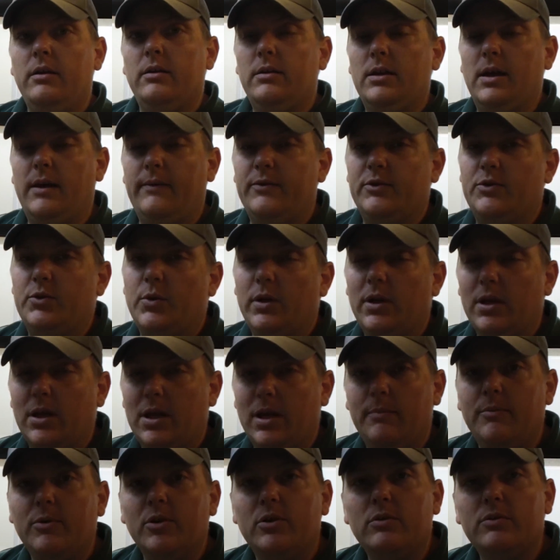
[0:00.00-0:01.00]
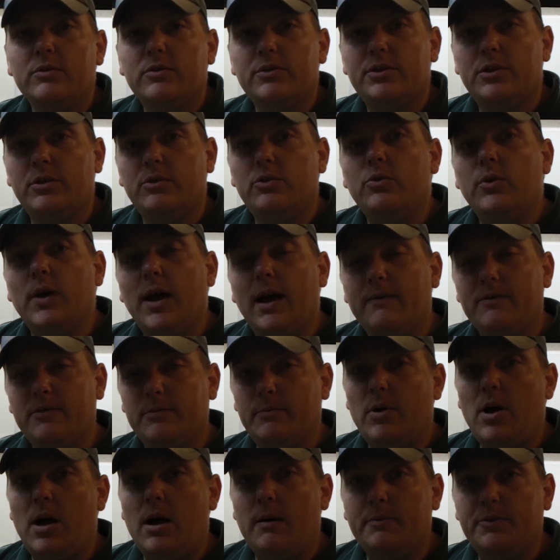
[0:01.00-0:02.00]
Now for toilet chemicals, you do have
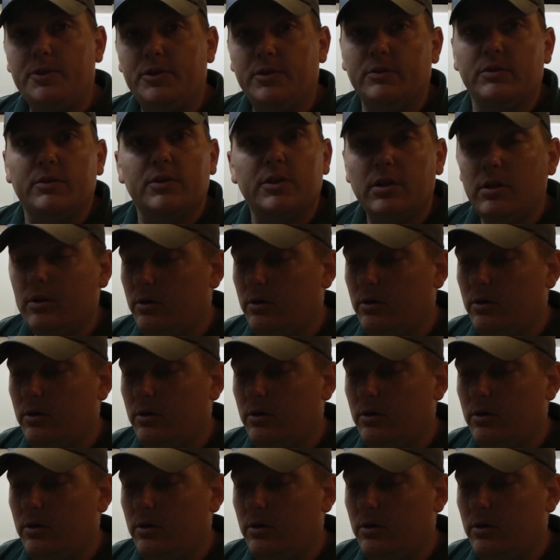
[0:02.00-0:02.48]
some options.